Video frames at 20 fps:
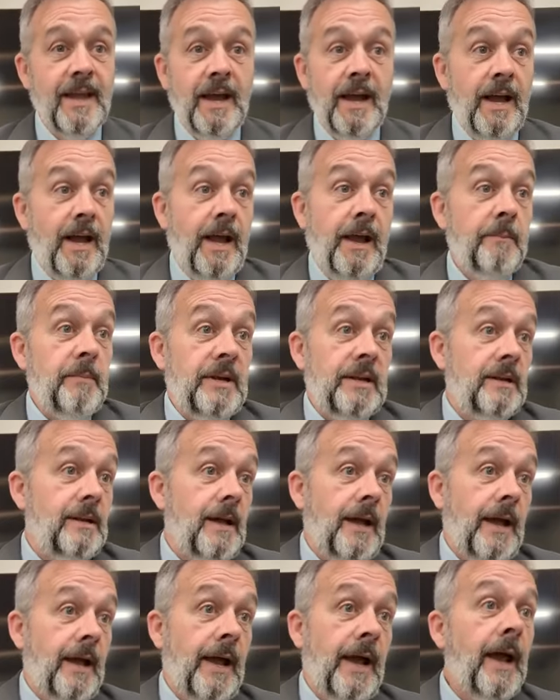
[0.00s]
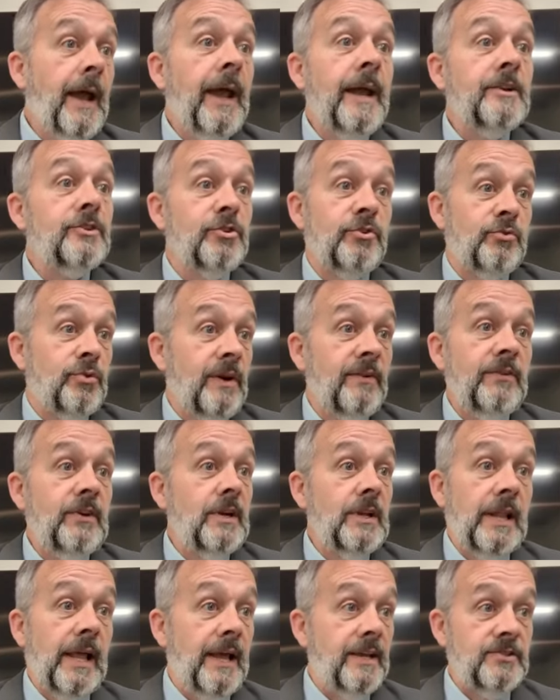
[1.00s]
I mean, I, hate to
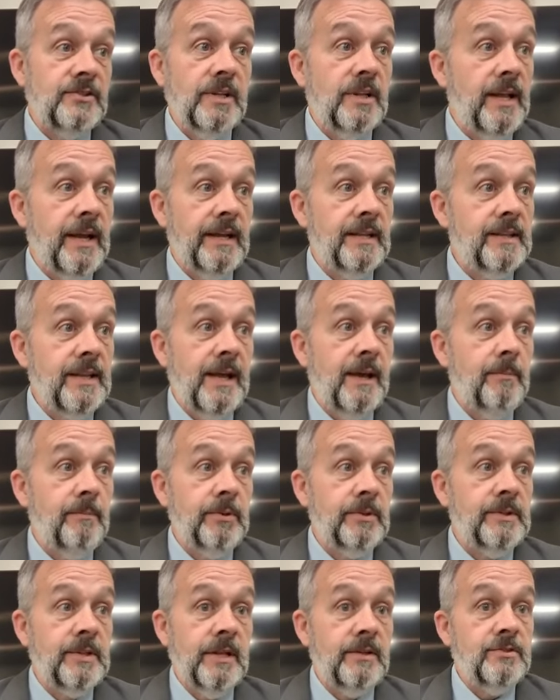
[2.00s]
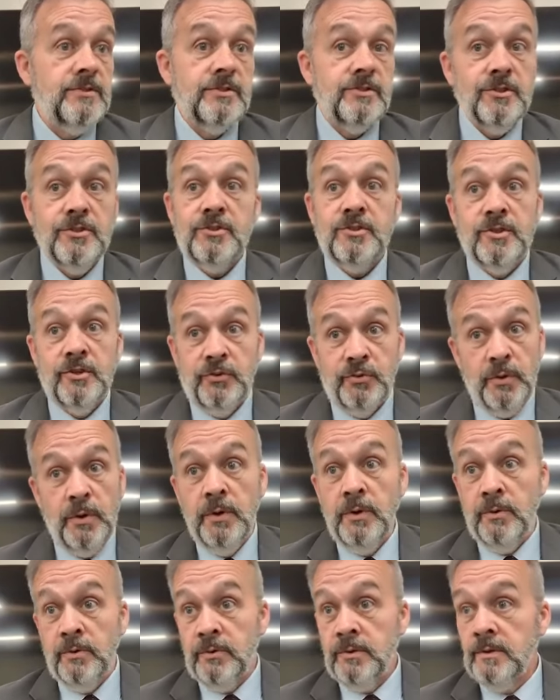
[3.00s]
trivialize it like that, but that's just the
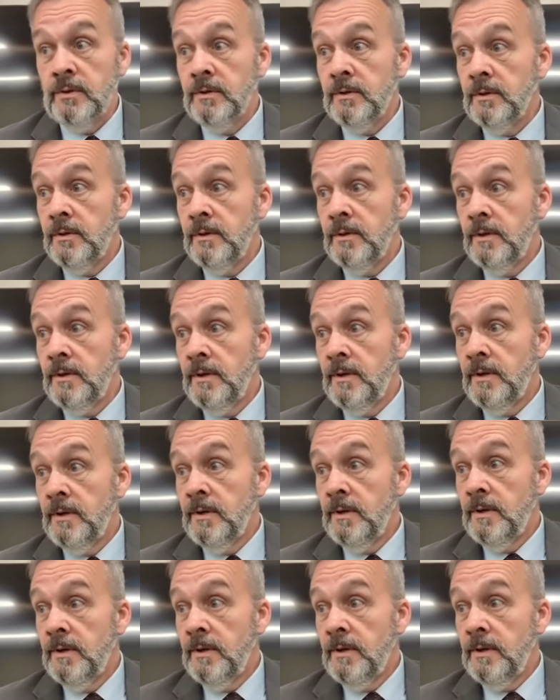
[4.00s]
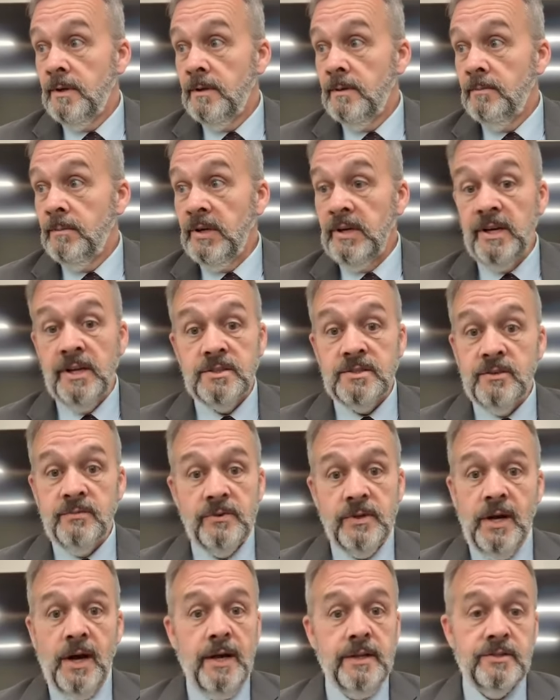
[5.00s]
truth. Because
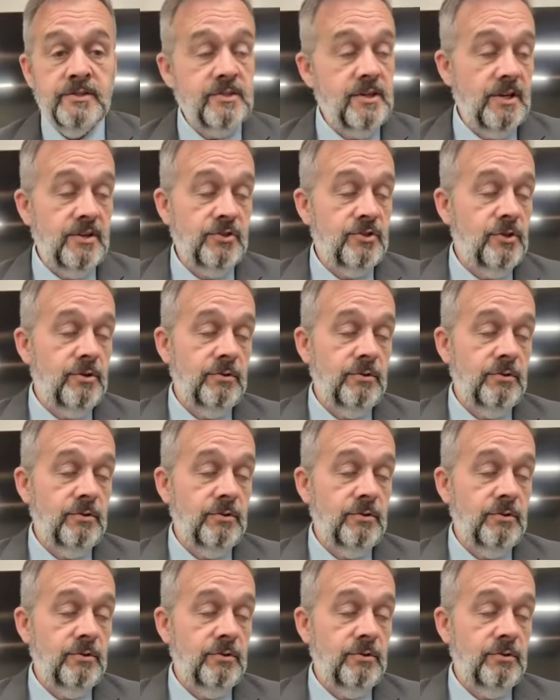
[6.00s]
if God says